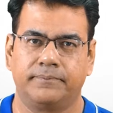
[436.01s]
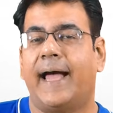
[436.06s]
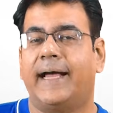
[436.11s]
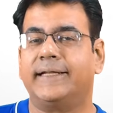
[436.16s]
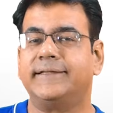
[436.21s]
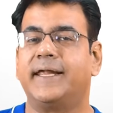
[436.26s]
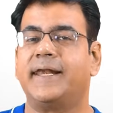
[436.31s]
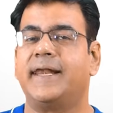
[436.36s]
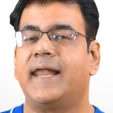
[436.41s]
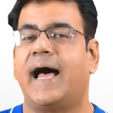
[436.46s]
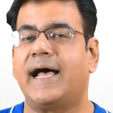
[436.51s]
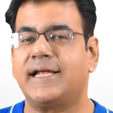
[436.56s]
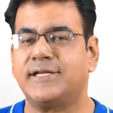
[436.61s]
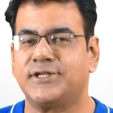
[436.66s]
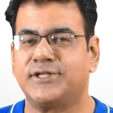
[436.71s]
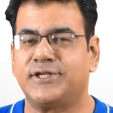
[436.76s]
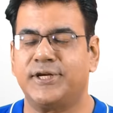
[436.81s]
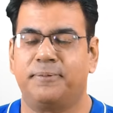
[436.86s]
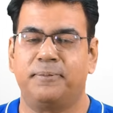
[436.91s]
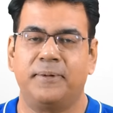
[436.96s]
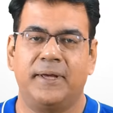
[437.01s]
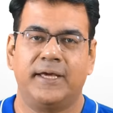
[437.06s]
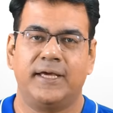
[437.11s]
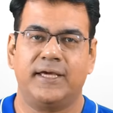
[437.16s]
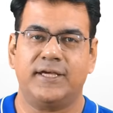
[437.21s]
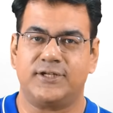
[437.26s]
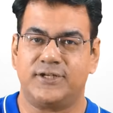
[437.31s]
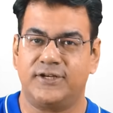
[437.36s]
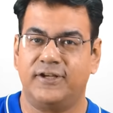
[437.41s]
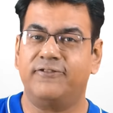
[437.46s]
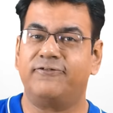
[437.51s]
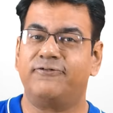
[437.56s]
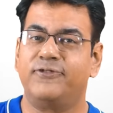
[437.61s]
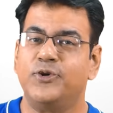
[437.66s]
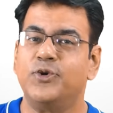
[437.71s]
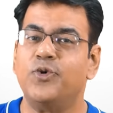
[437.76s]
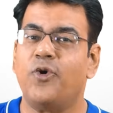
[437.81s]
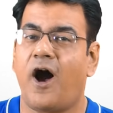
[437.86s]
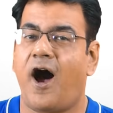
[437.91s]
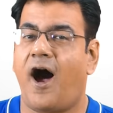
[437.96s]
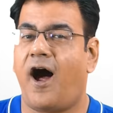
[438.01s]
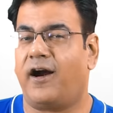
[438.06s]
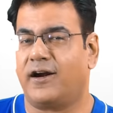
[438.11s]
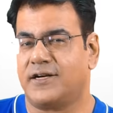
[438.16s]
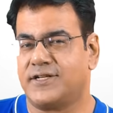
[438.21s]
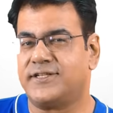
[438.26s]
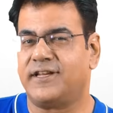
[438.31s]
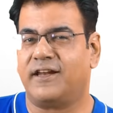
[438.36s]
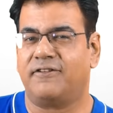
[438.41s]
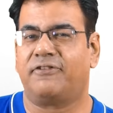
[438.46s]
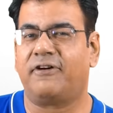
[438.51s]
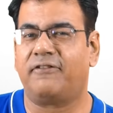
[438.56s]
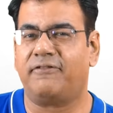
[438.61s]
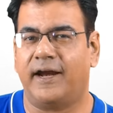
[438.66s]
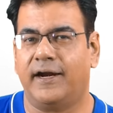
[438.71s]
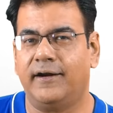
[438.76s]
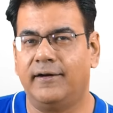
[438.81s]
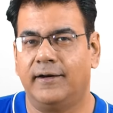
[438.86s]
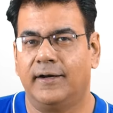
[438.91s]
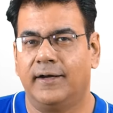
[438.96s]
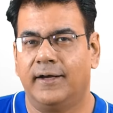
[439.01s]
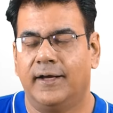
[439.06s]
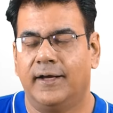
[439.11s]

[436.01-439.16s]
And the last tip is, if you are self-aware,